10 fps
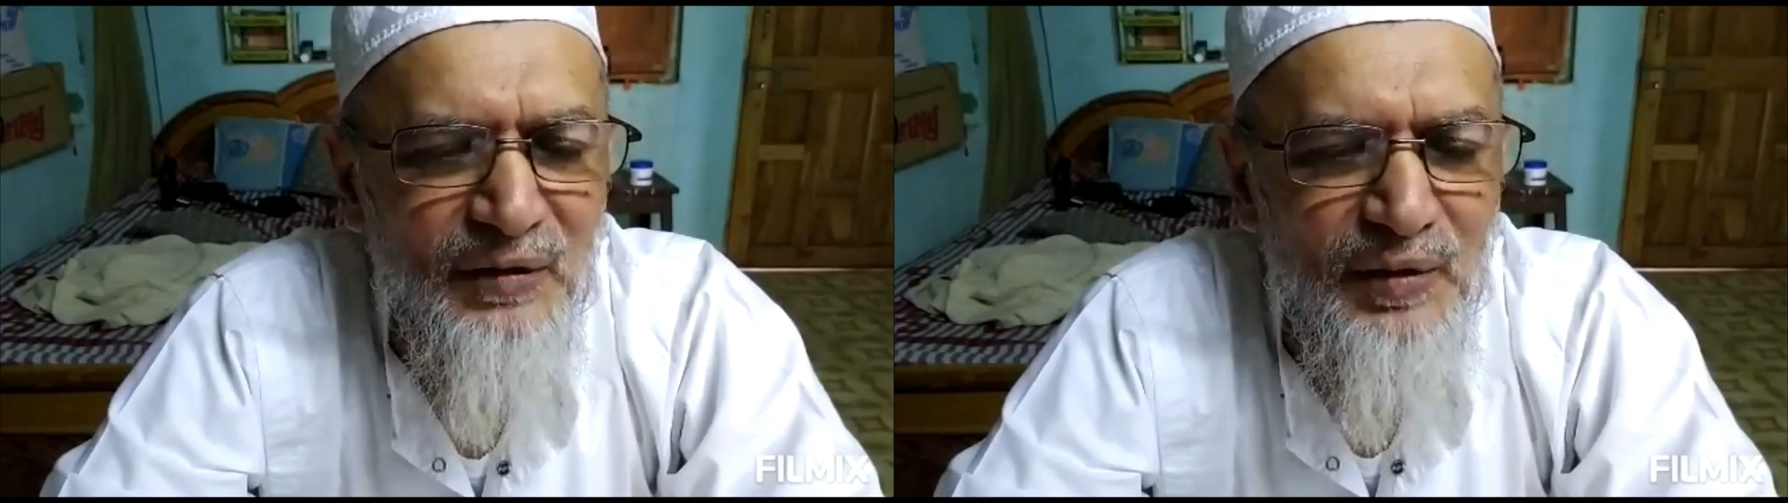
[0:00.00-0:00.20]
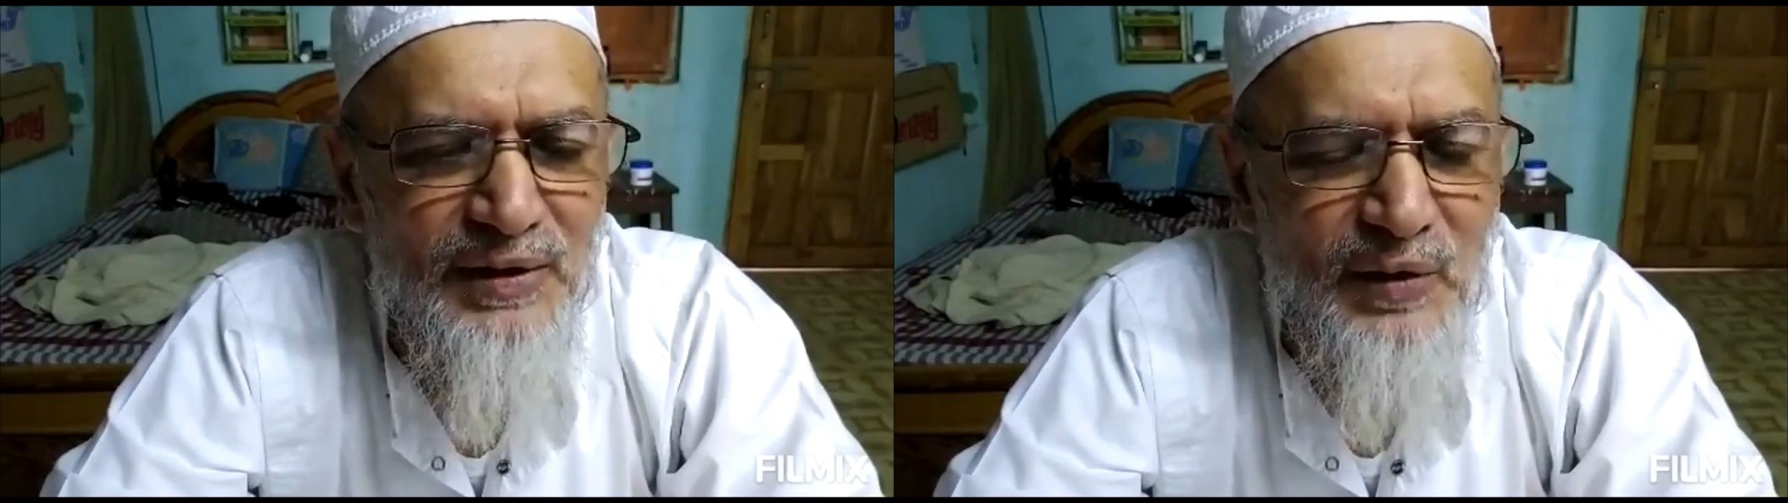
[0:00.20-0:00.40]

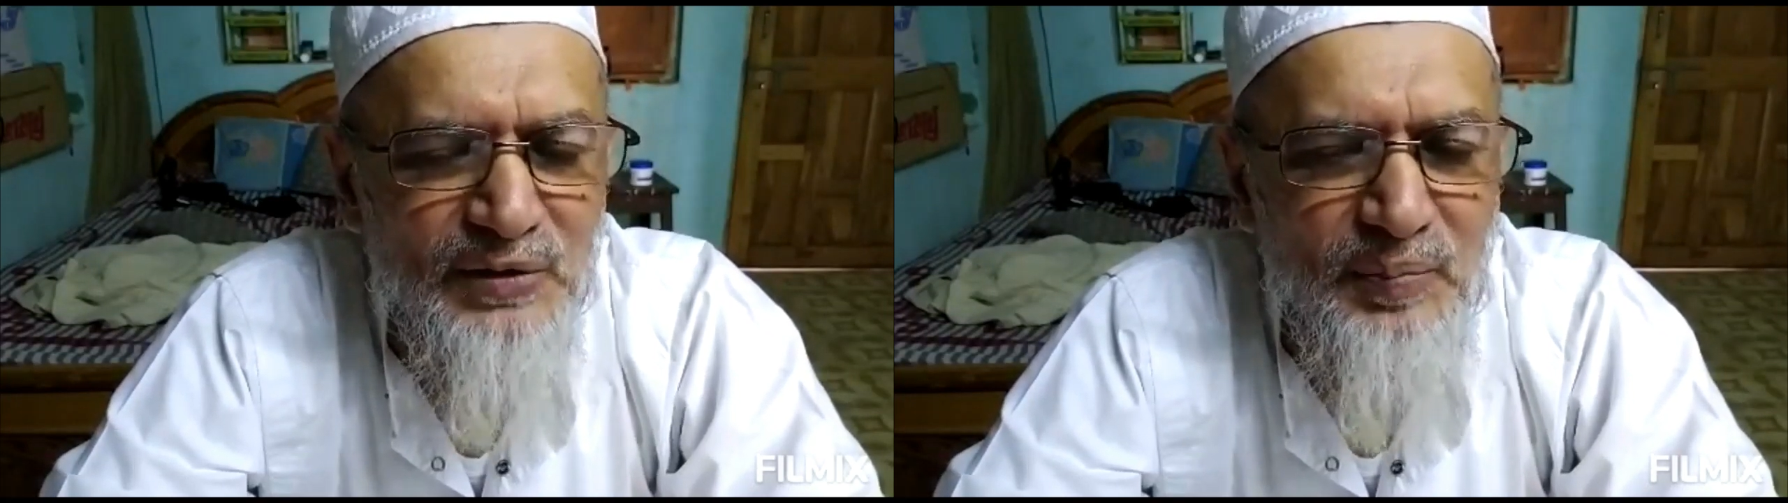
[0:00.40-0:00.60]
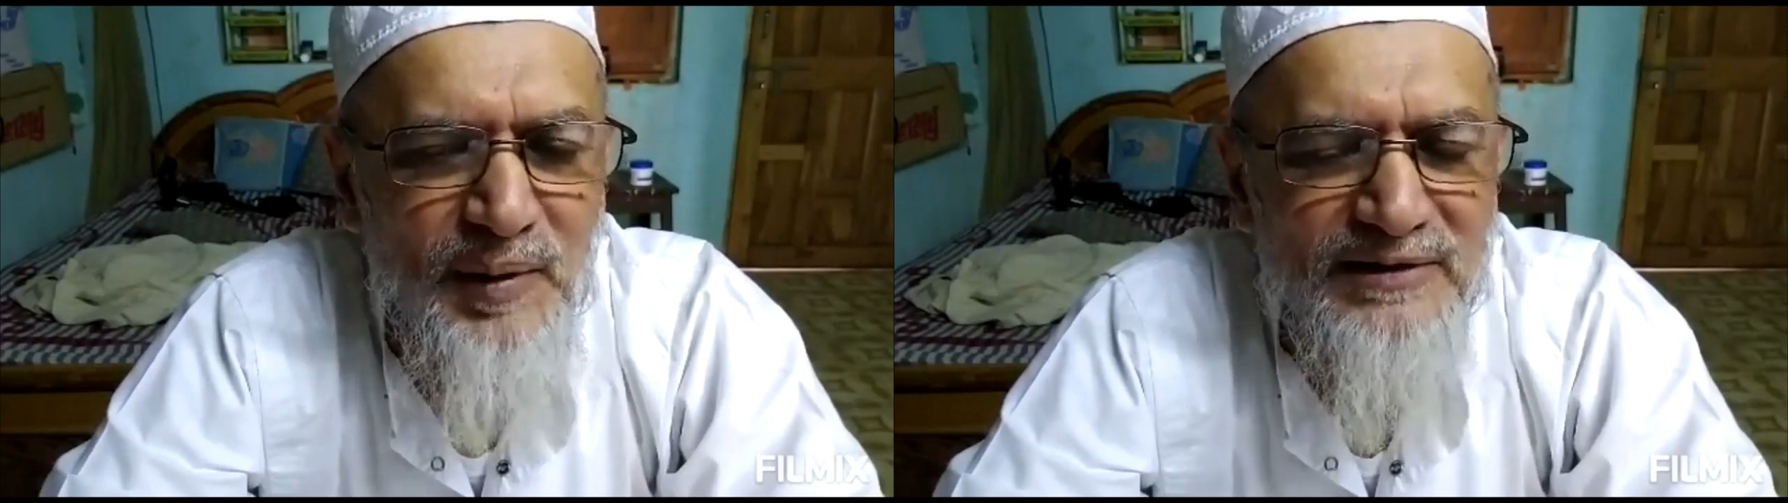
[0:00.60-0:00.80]

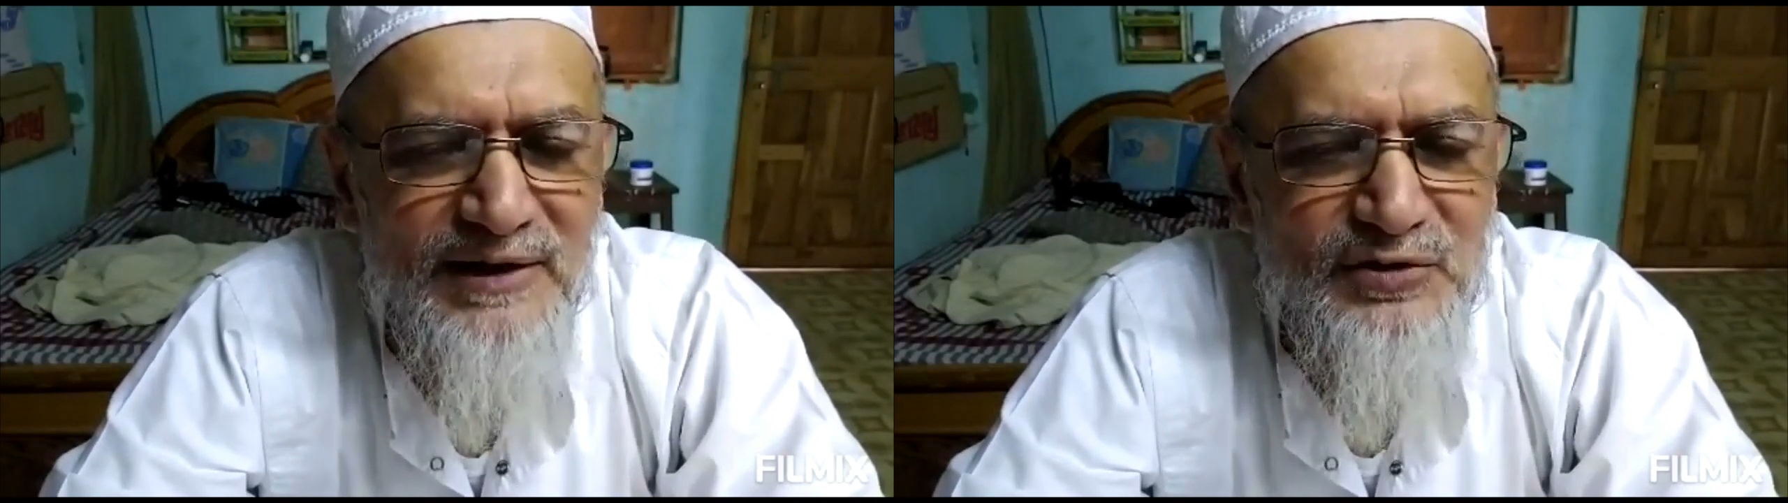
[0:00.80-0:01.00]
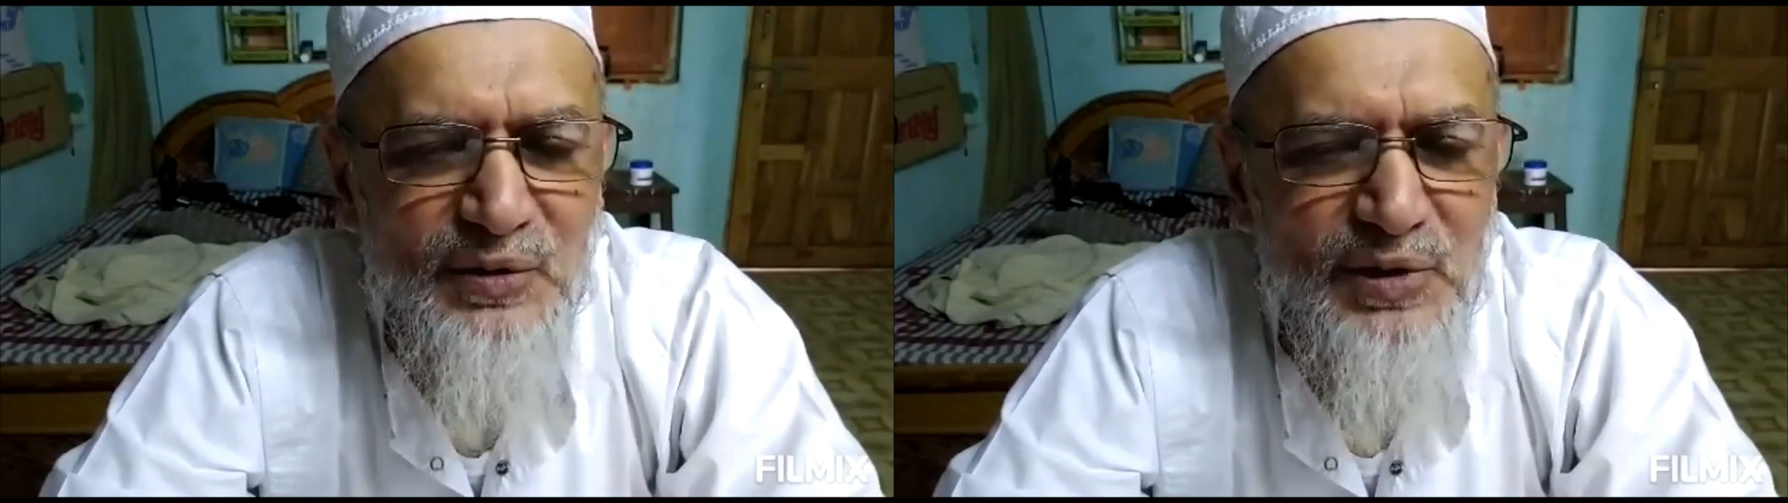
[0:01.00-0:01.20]
without the
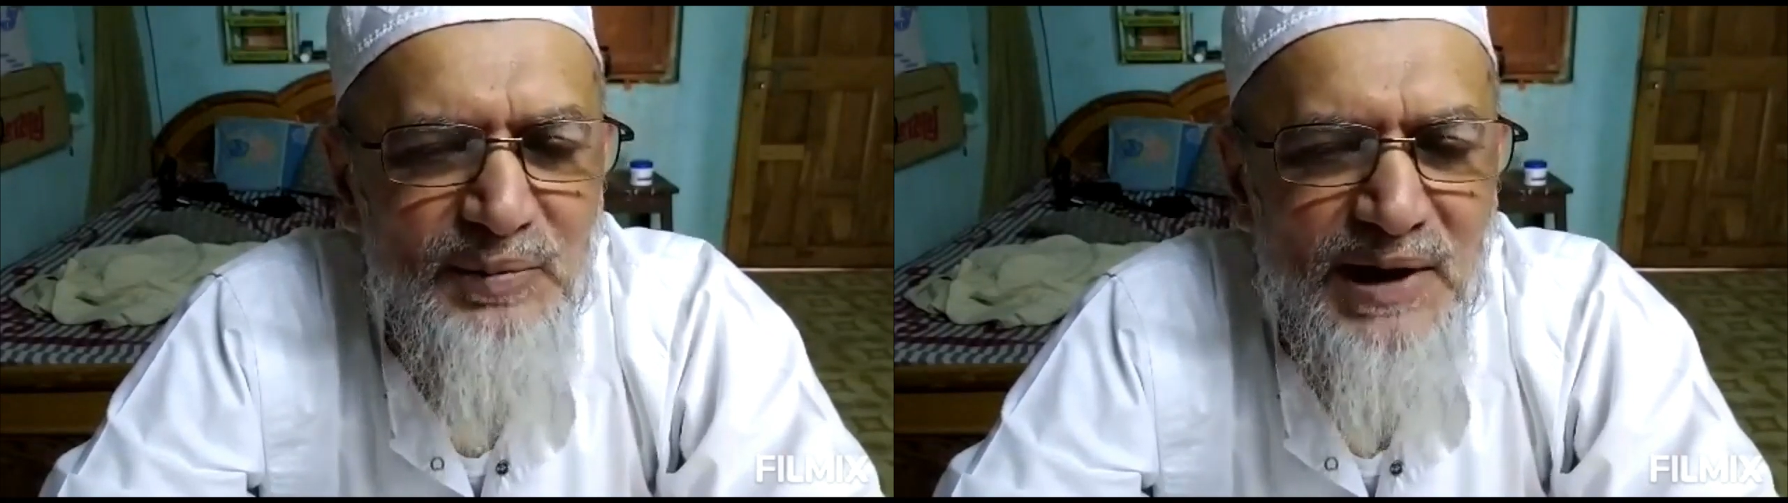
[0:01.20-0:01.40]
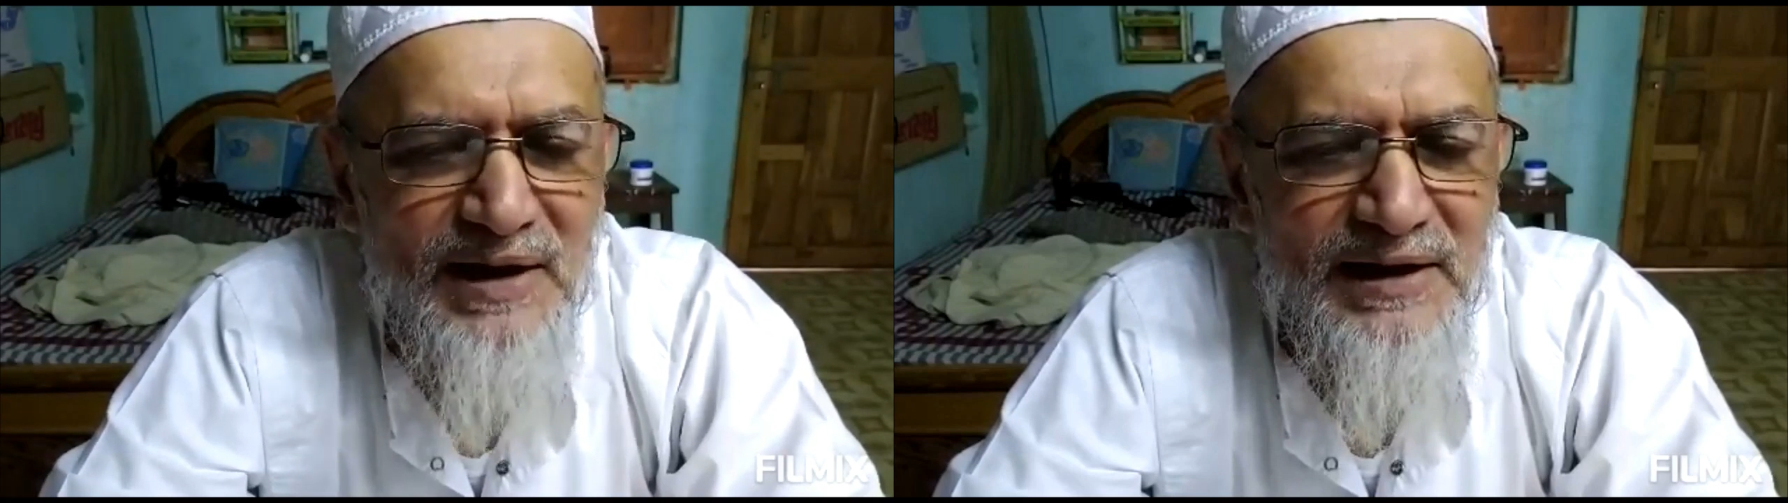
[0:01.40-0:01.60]
presence of Nabi